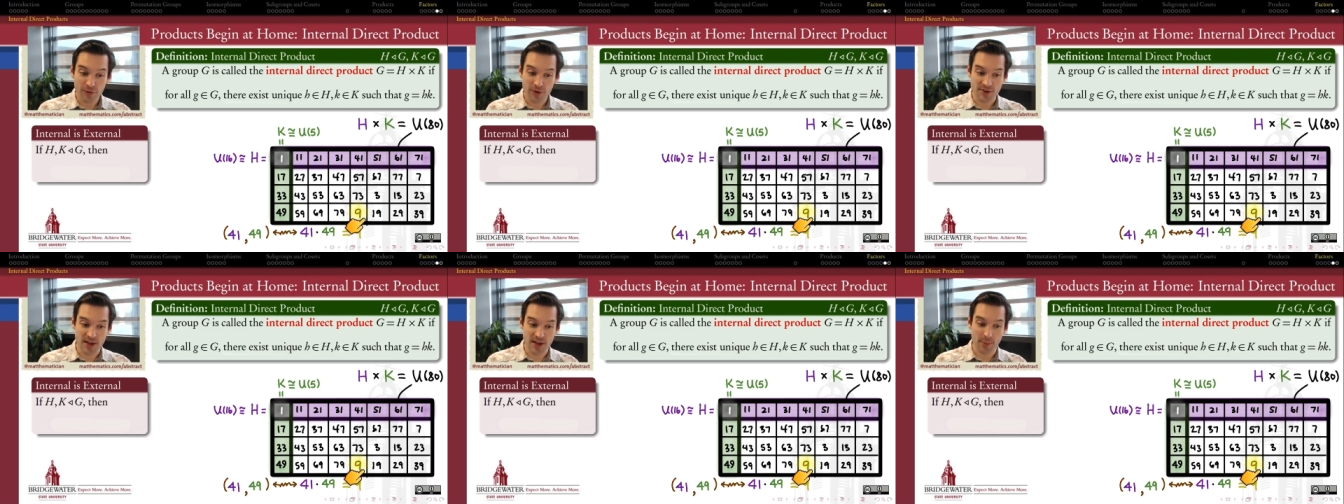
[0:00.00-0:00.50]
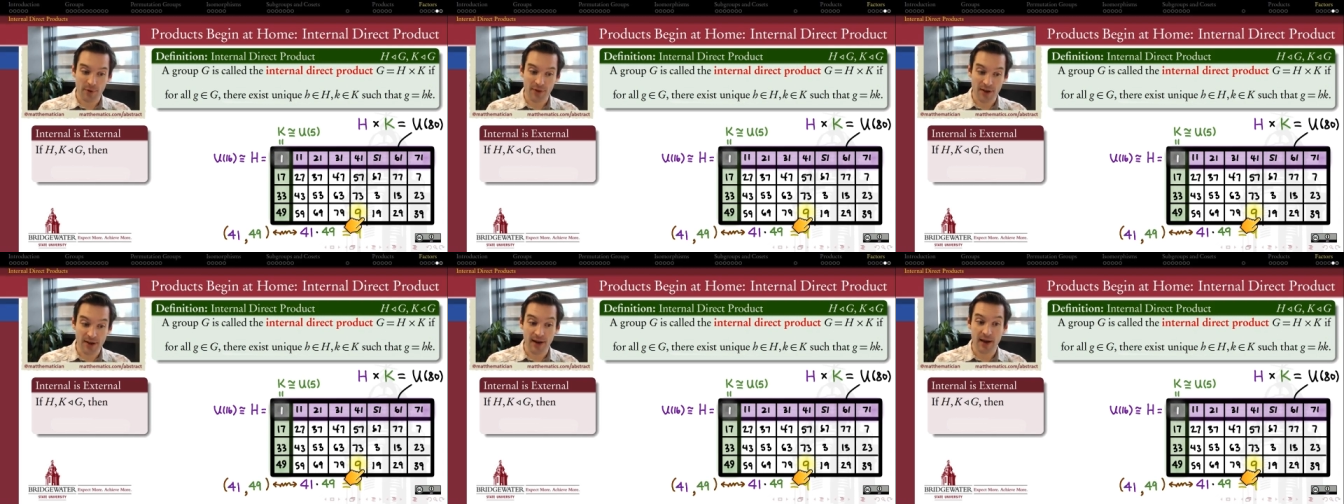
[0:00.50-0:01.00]
for example,
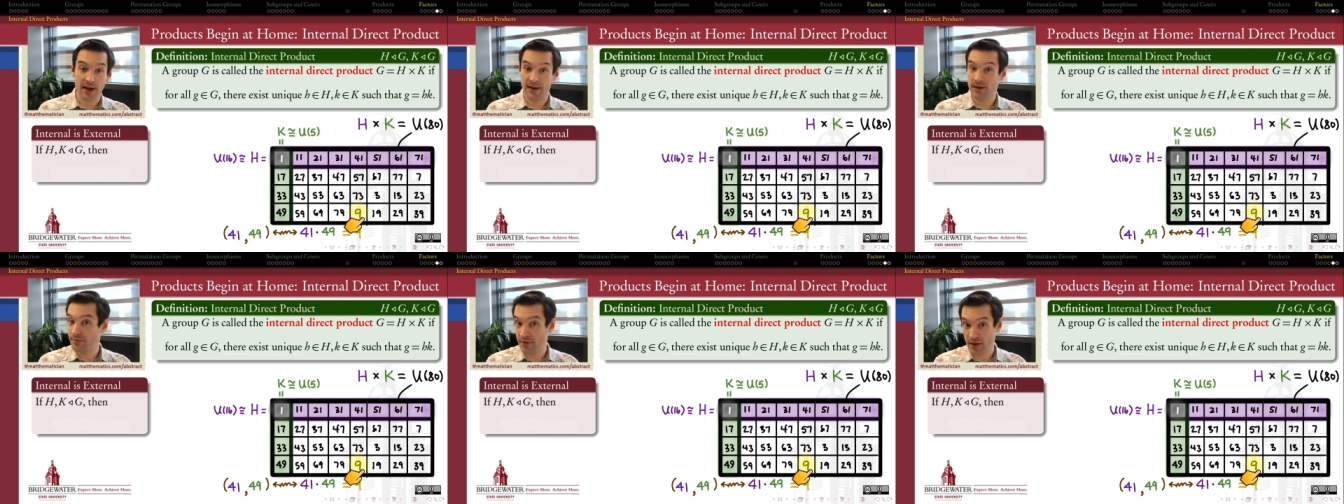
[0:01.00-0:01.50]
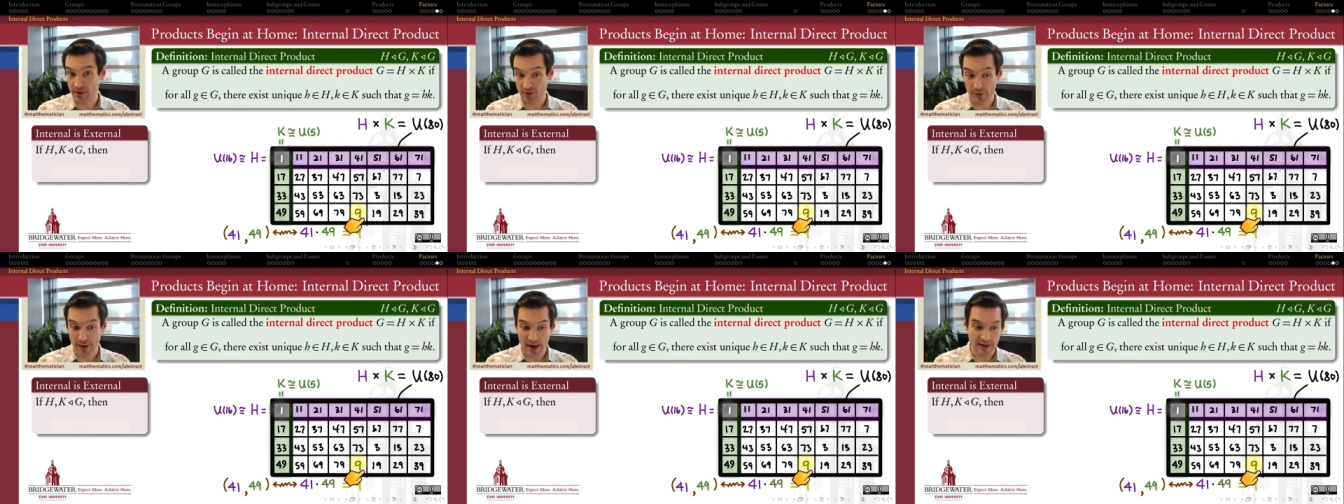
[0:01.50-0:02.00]
that 9 in
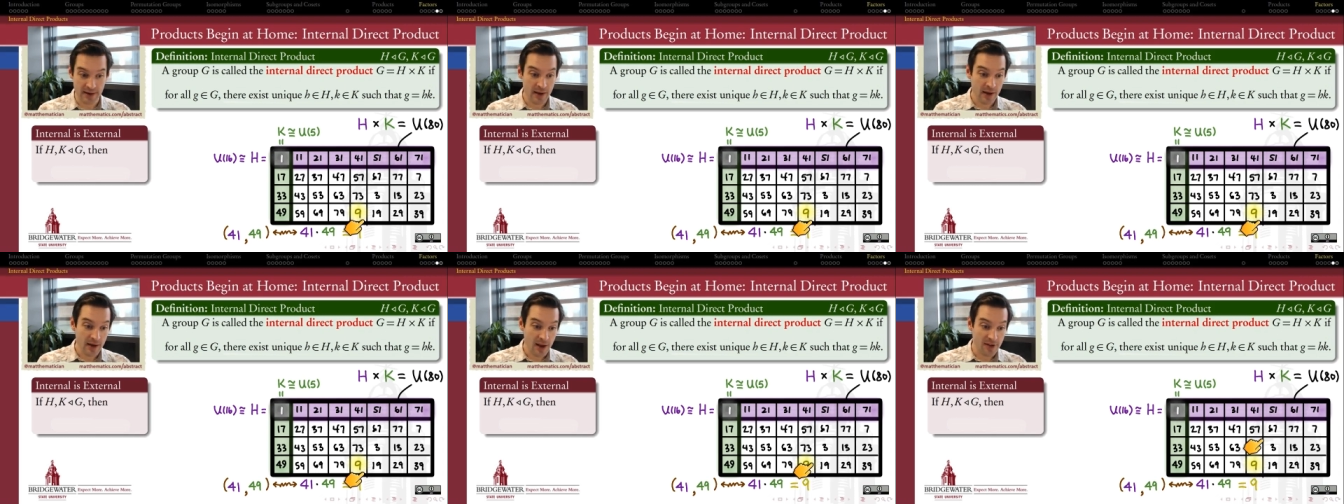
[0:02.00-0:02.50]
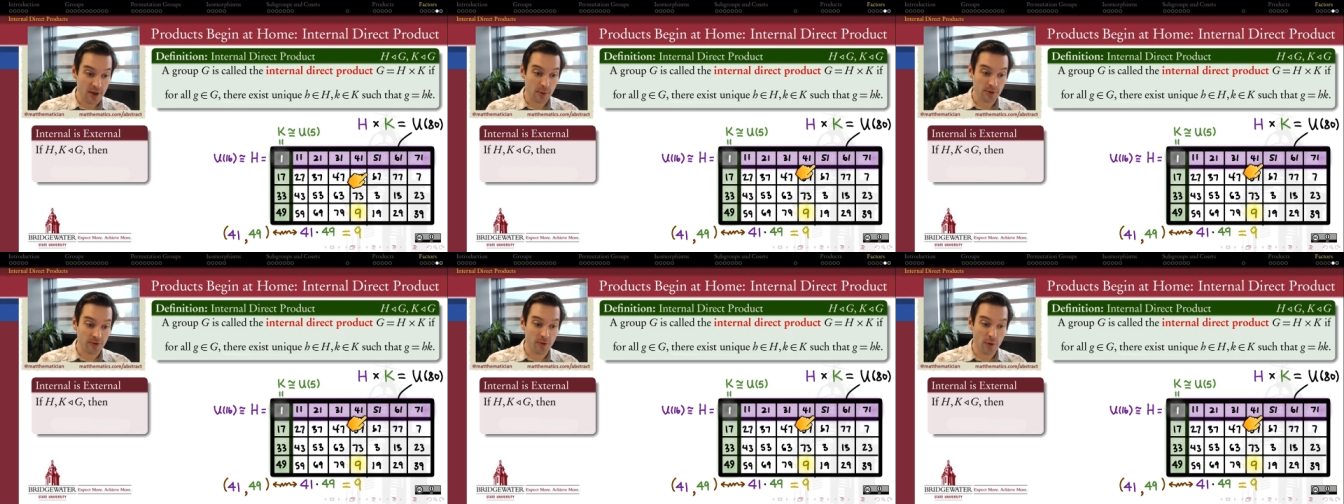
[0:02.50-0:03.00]
U80 is
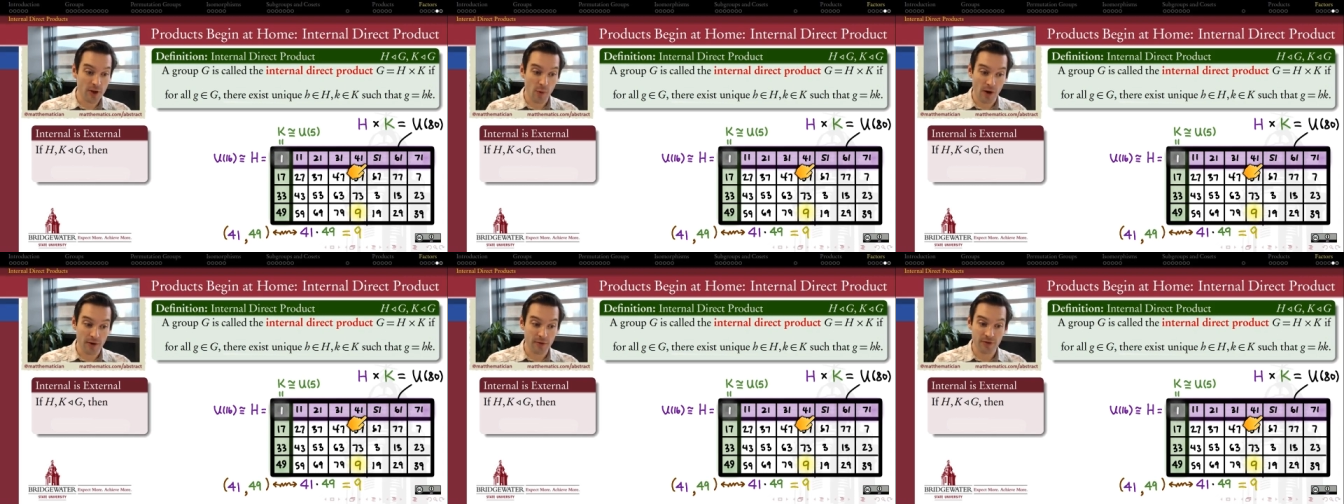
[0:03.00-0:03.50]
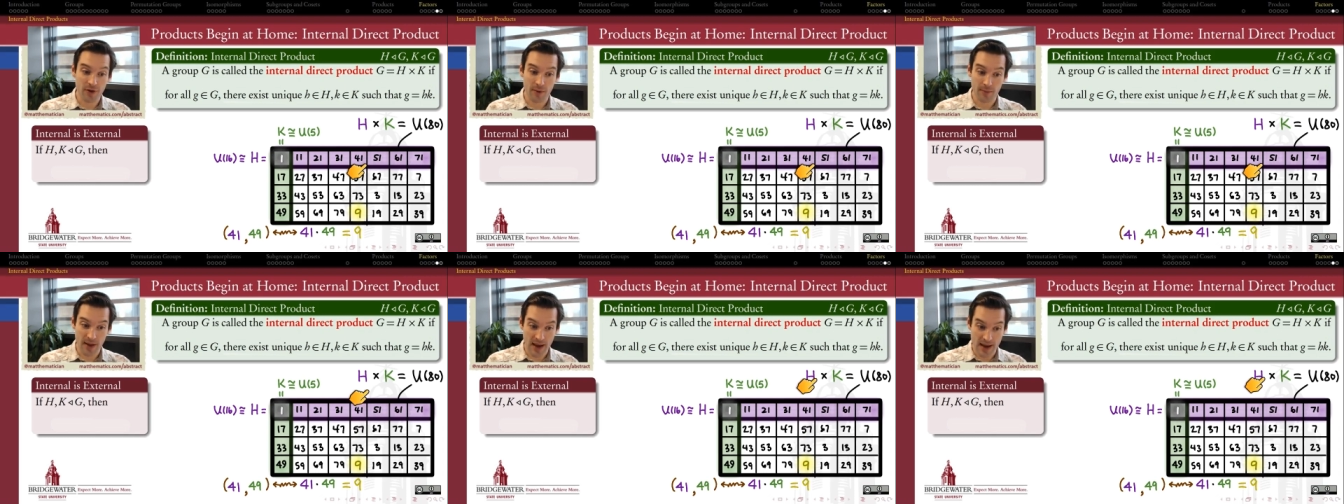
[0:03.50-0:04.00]
equal to 41
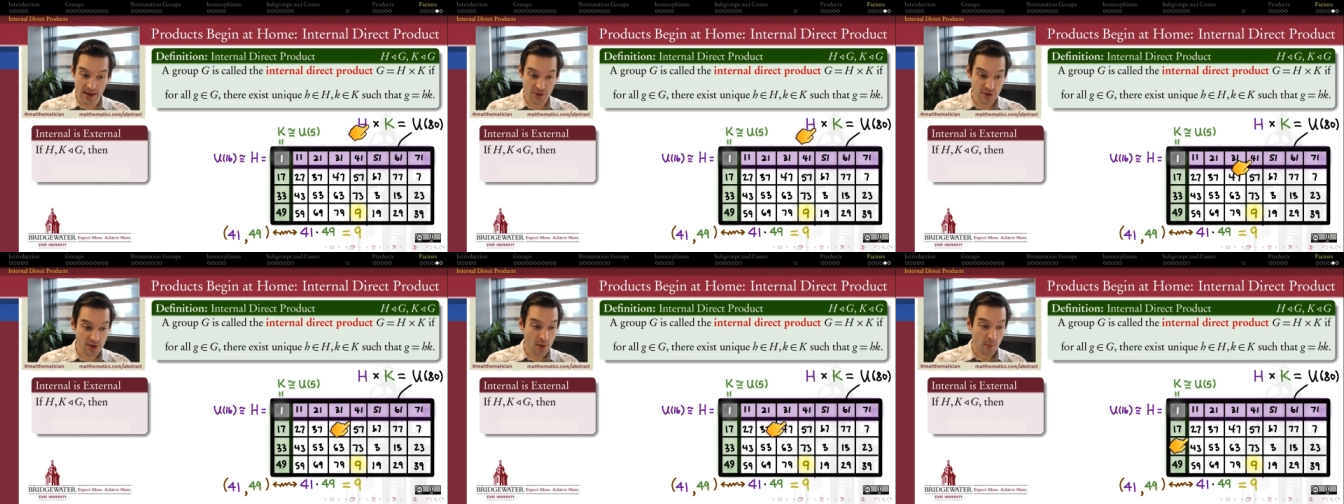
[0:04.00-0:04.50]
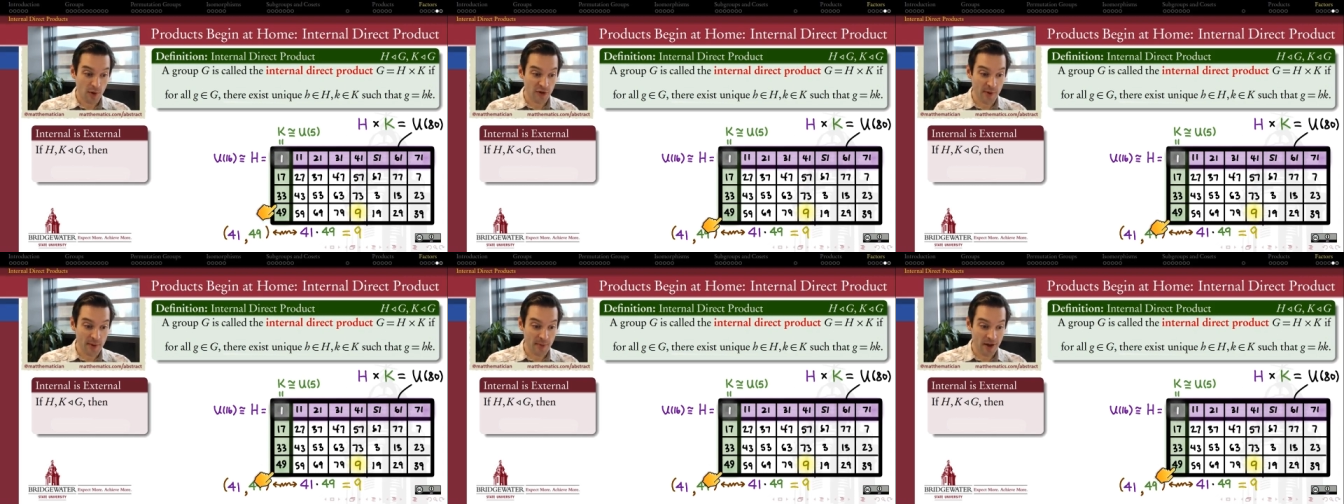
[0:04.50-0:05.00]
from H
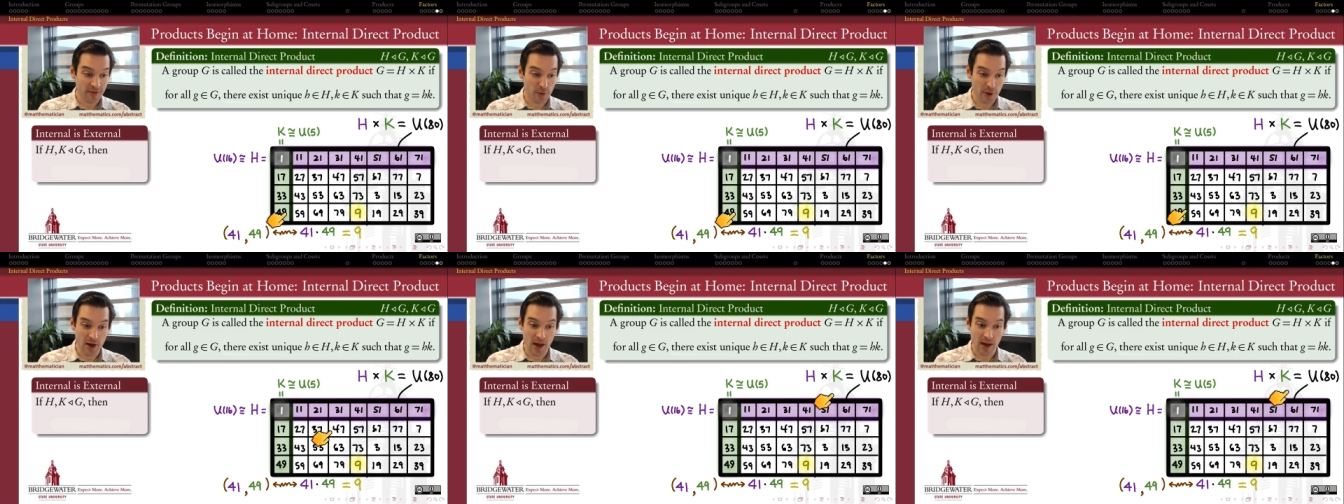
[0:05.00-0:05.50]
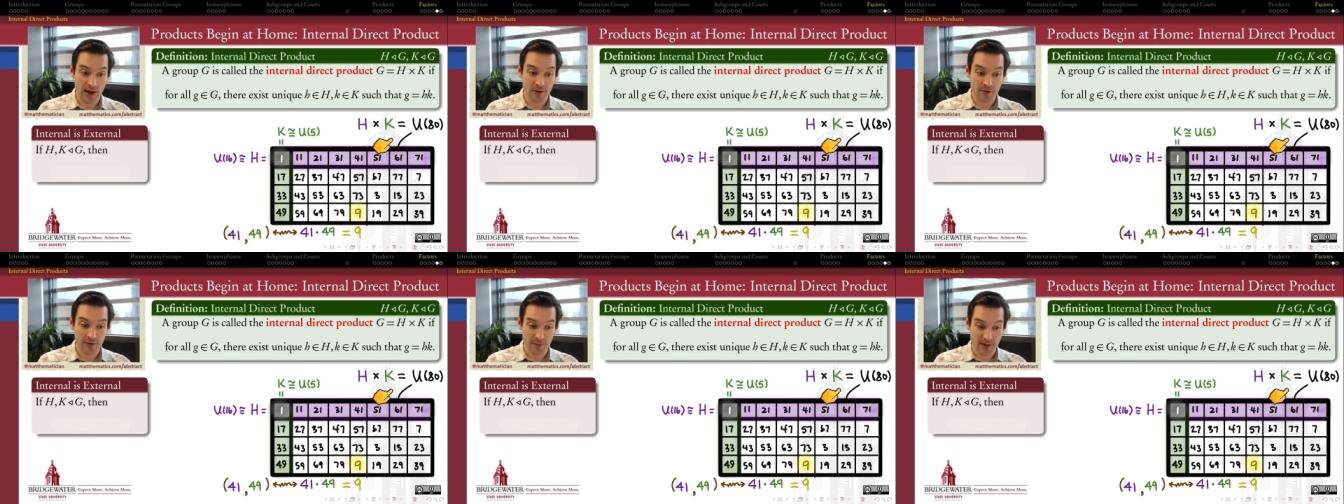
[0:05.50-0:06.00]
multiplied by 49
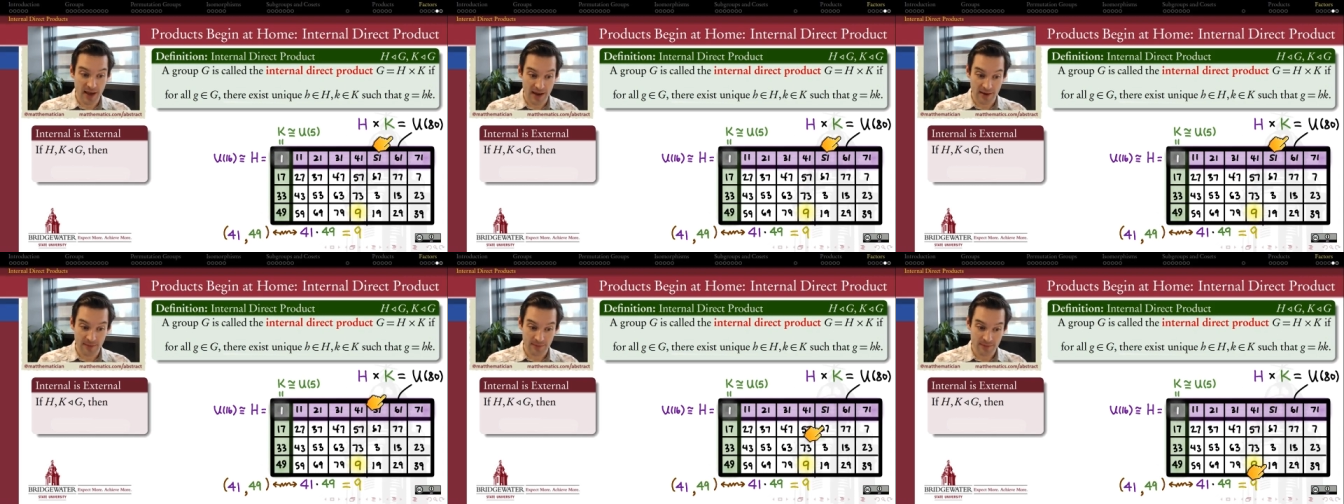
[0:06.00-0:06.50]
from K,